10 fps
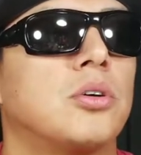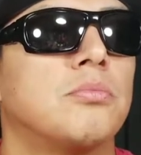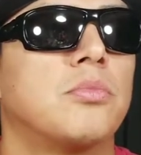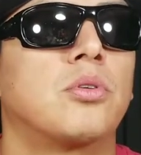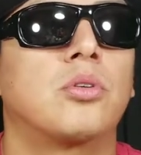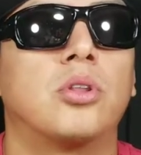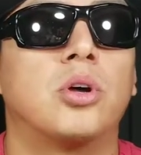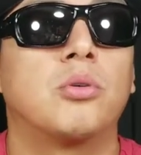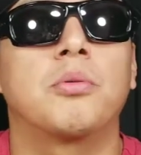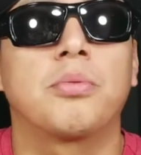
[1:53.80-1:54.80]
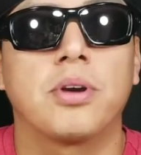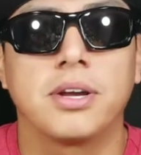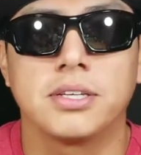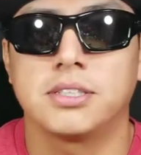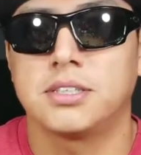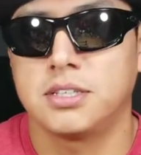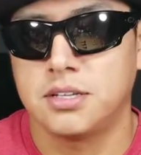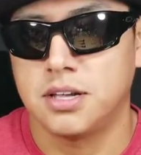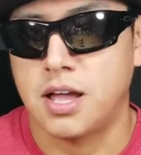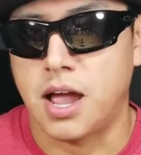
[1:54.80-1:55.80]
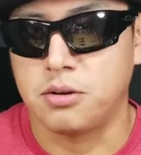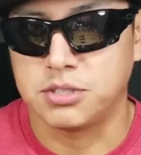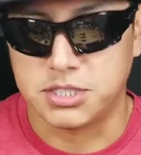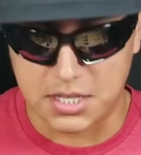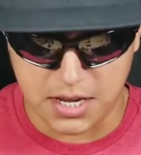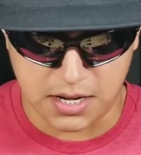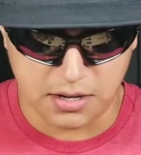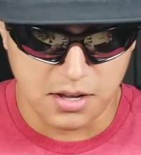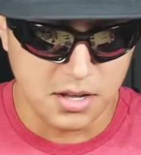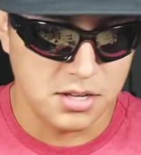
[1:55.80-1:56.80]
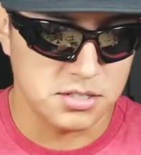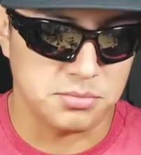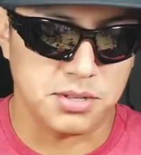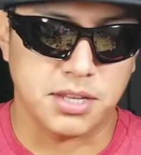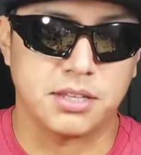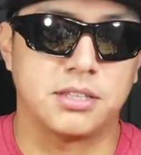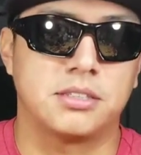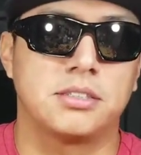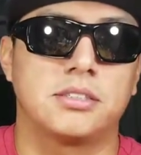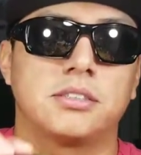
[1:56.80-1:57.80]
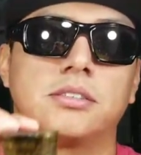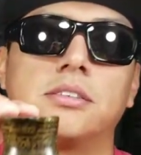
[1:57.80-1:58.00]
lower priced, I would say something like this.